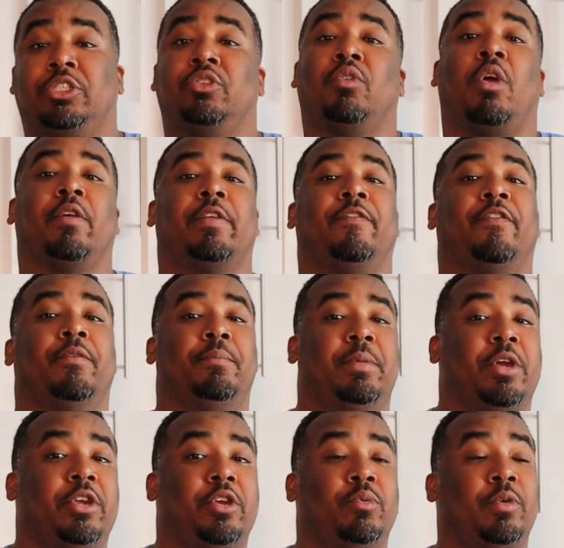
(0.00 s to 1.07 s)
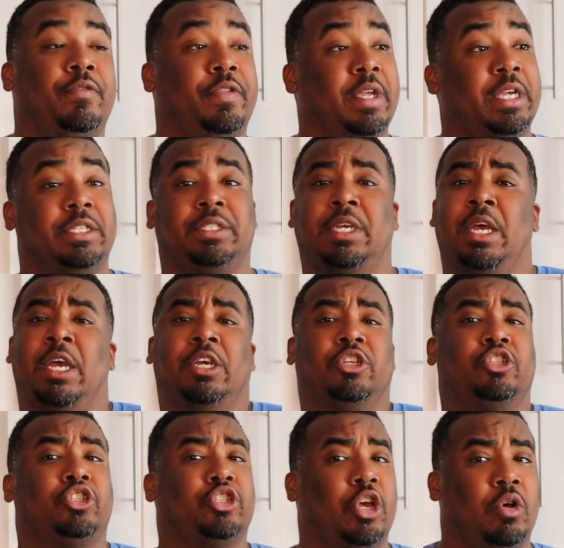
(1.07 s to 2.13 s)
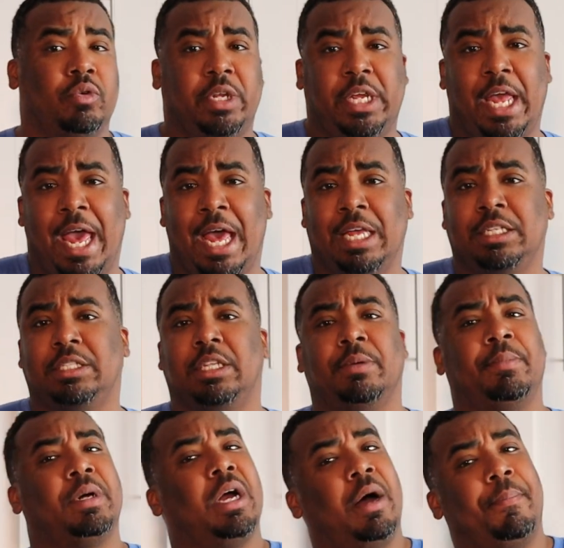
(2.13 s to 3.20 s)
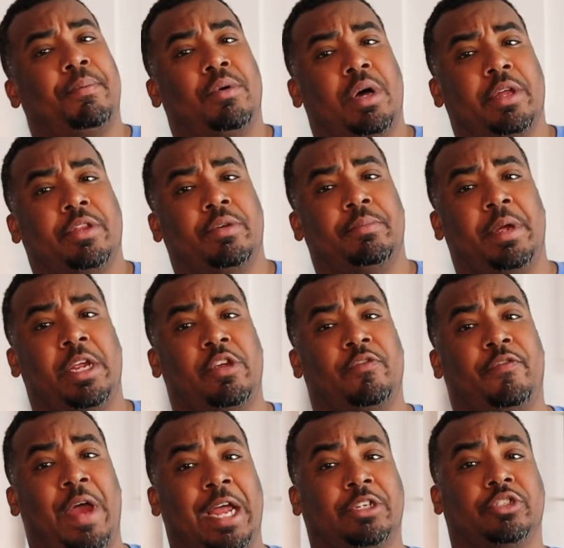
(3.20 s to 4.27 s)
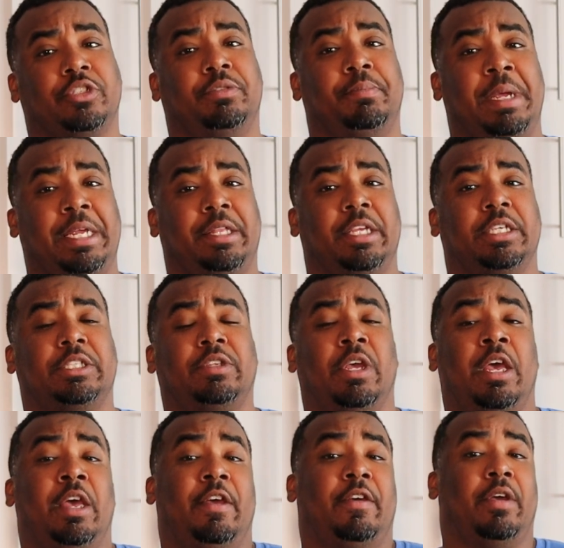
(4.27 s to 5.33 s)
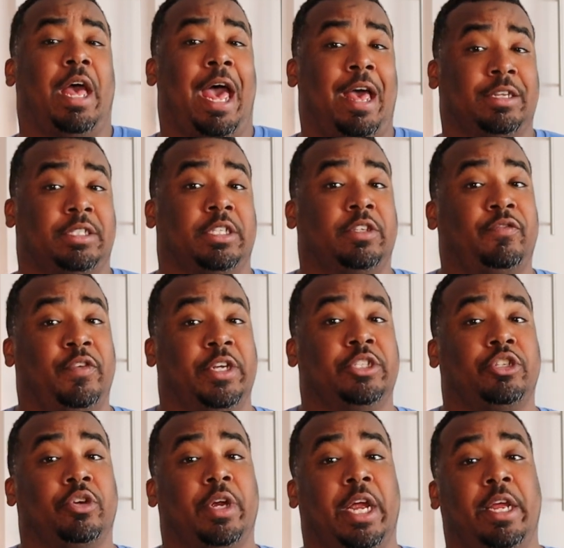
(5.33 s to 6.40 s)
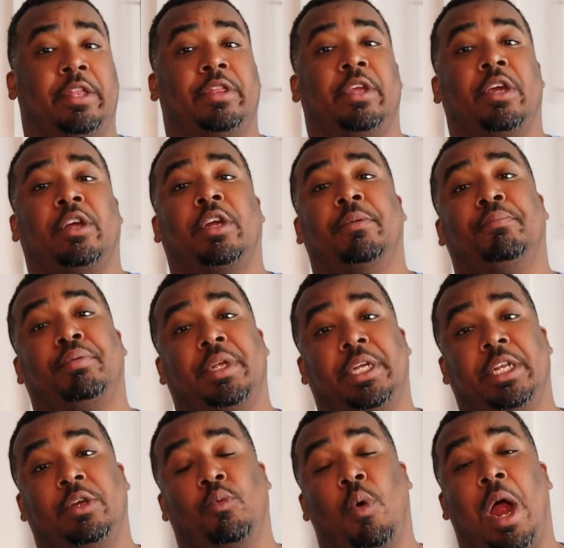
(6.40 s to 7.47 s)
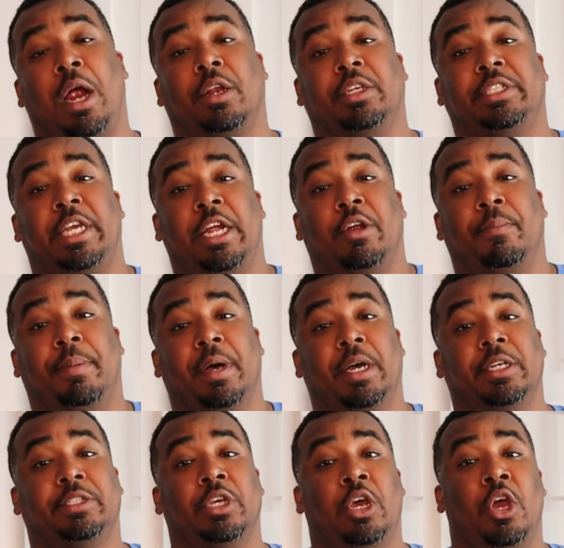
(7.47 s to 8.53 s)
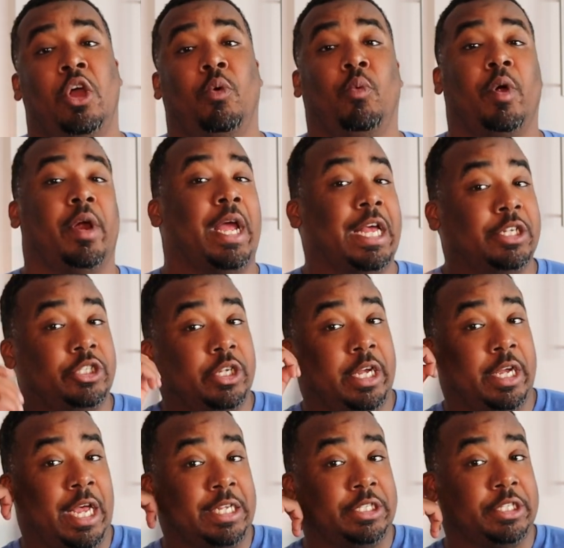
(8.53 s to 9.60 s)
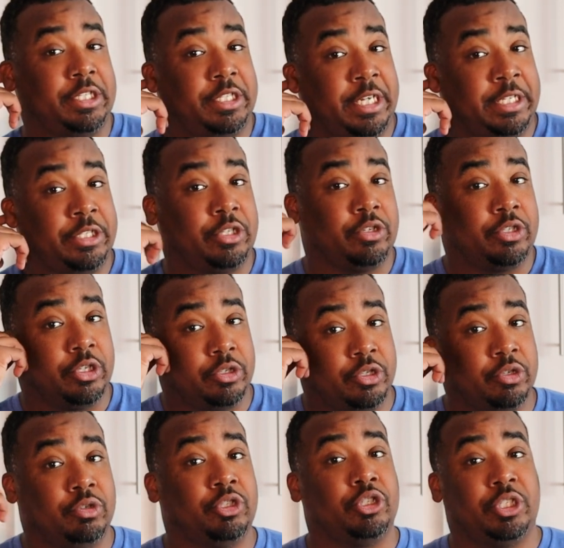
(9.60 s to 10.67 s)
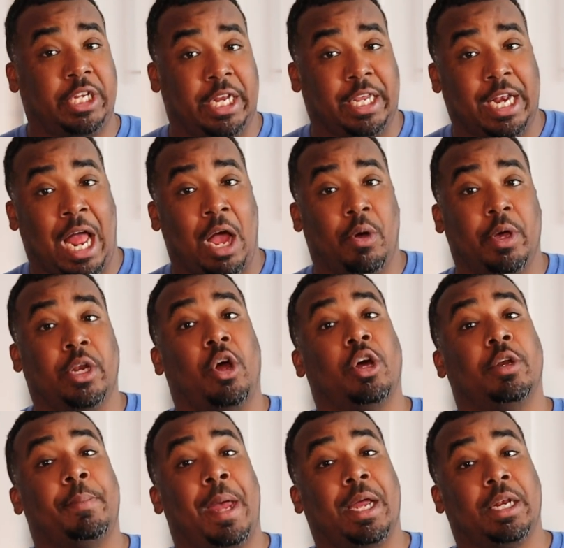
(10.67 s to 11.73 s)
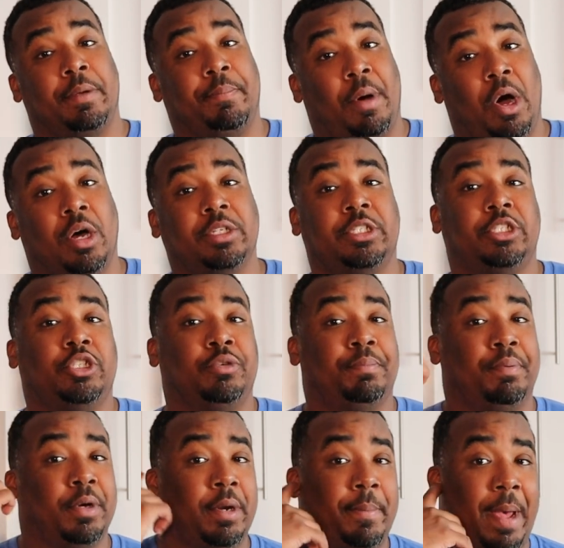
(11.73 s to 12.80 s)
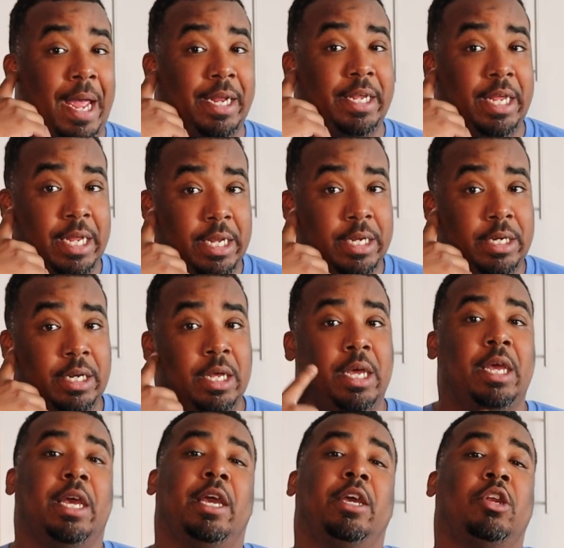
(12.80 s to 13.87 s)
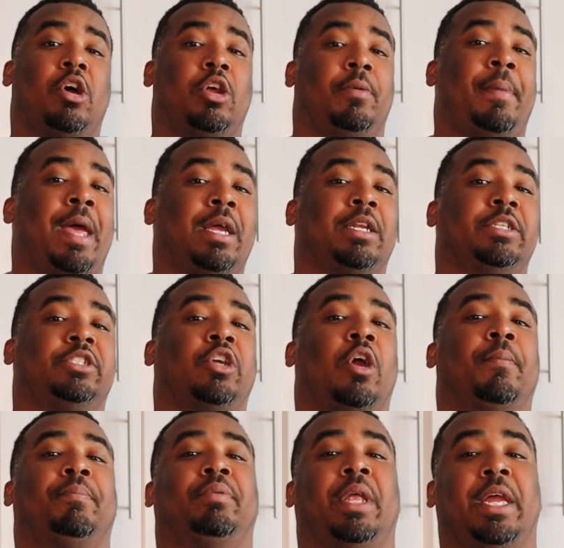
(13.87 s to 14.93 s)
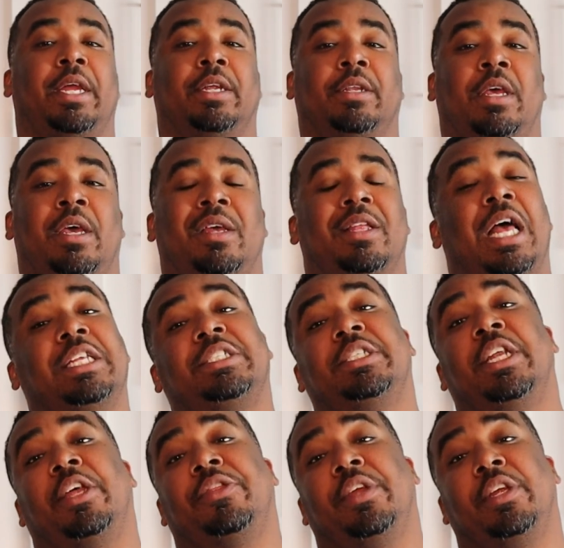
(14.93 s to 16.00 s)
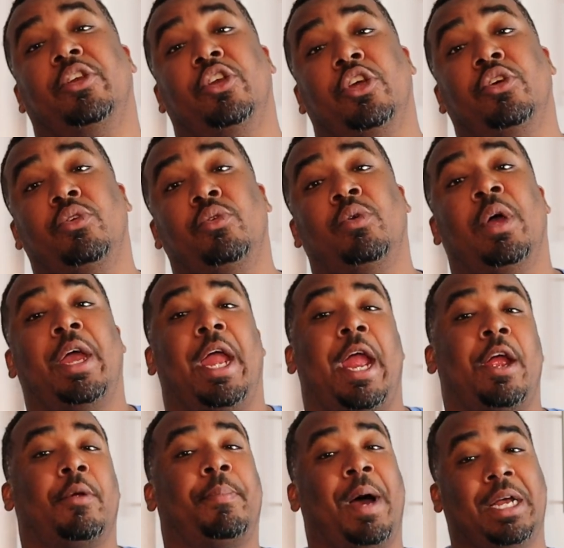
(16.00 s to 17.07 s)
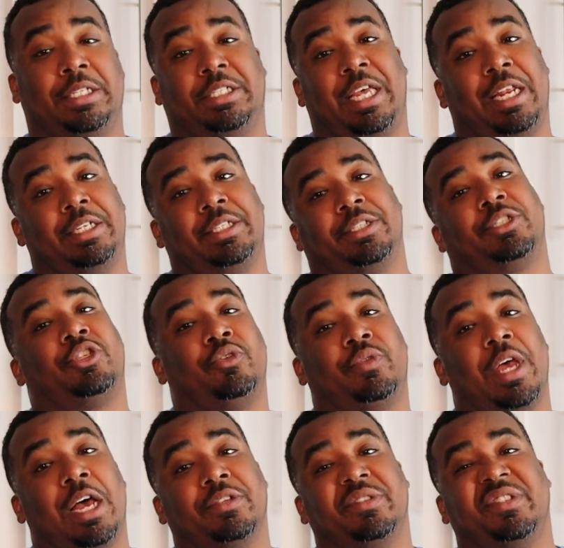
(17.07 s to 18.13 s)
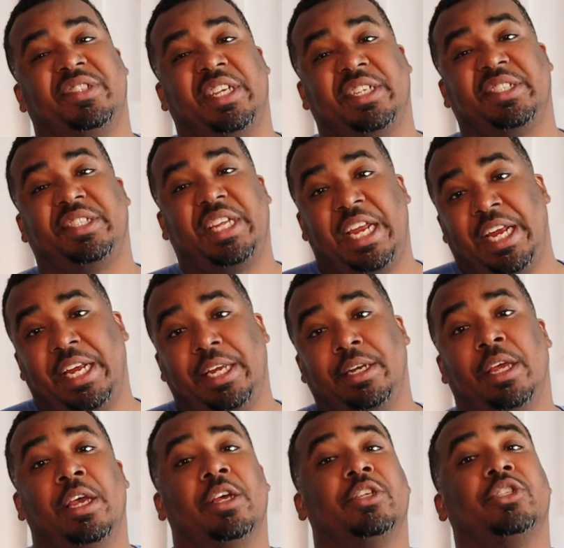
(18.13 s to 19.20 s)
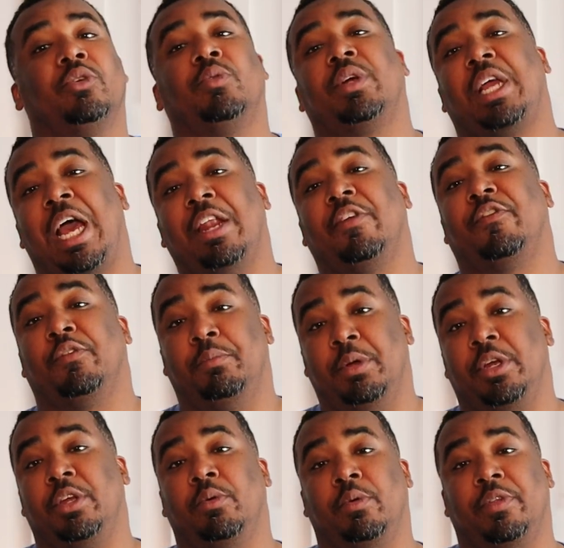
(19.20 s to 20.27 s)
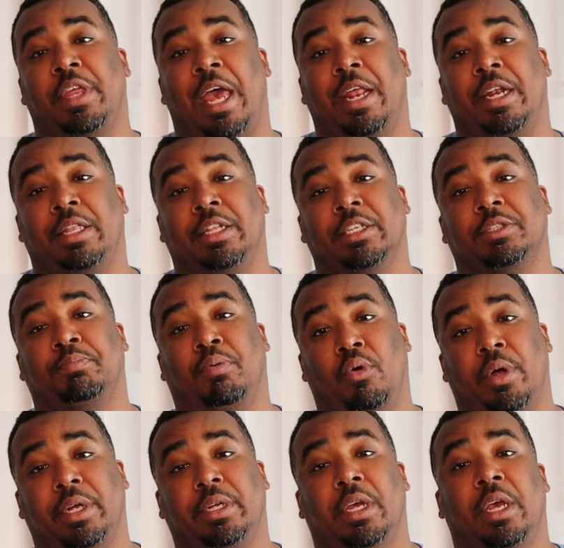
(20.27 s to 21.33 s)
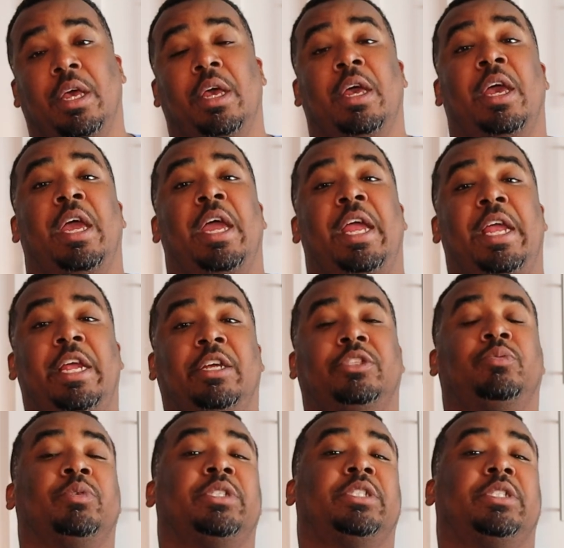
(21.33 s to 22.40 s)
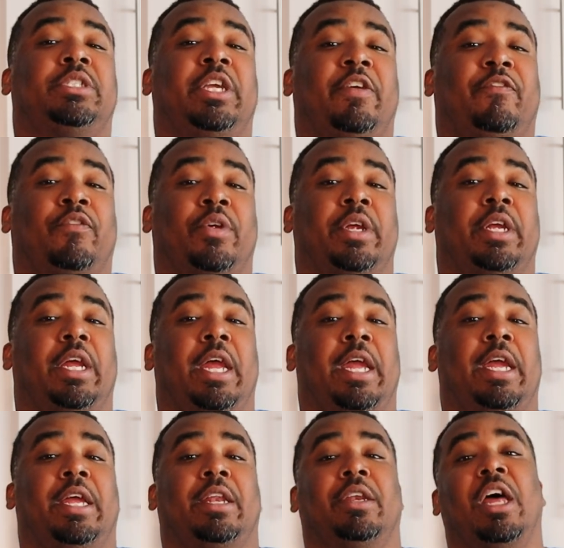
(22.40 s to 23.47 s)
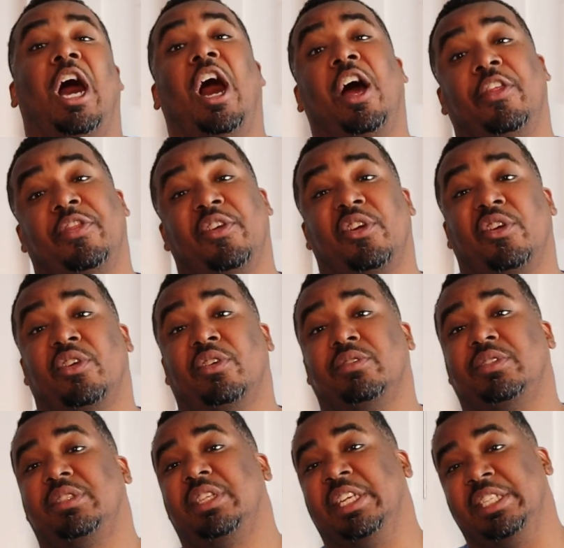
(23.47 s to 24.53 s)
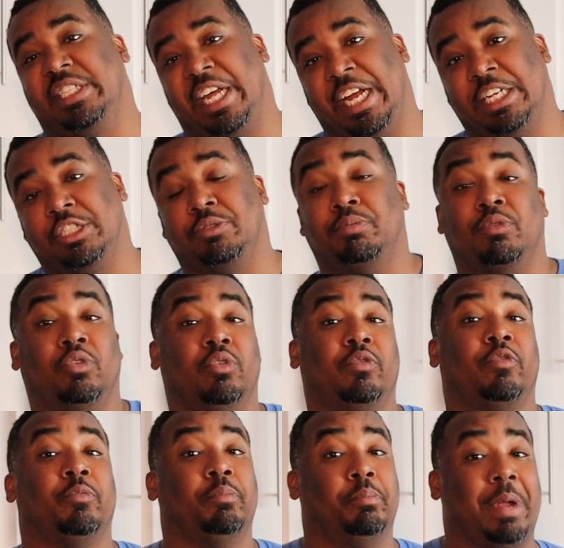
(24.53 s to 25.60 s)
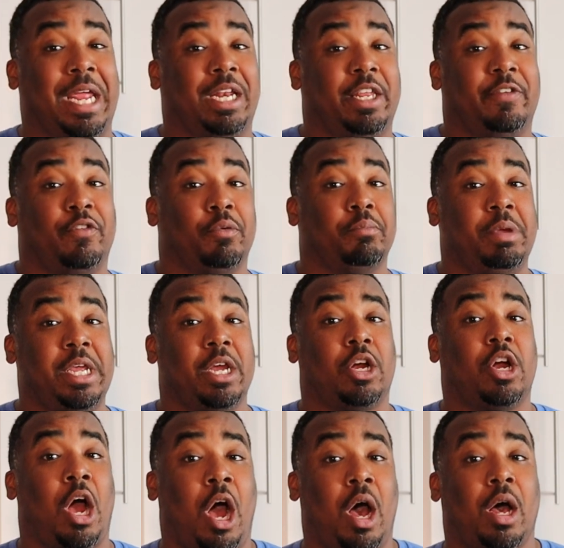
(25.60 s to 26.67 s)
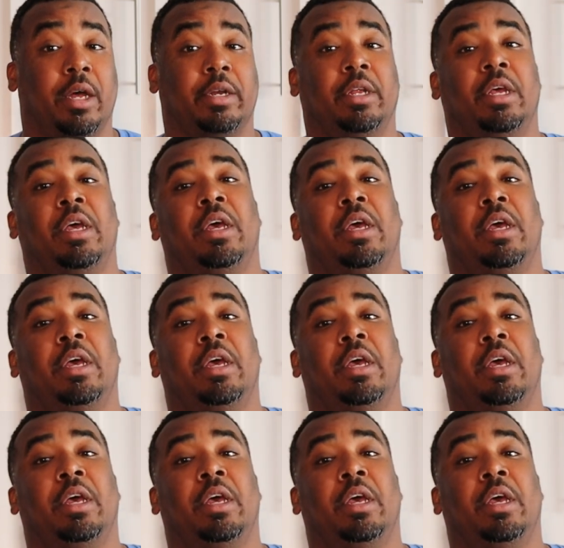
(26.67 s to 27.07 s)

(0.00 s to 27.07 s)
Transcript: you're already familiar with this. Sony has them. A couple other manufacturers has this feature in their completely wireless earbuds, whereas it has a sensor, so as soon as you take it out, it automatically pauses. You put it back in, it automatically starts playing. That's nothing new. AirPods has had it since 2016, so we're kind of familiar with that at this point. Here's what's different and other intangible, mainly for me, a con.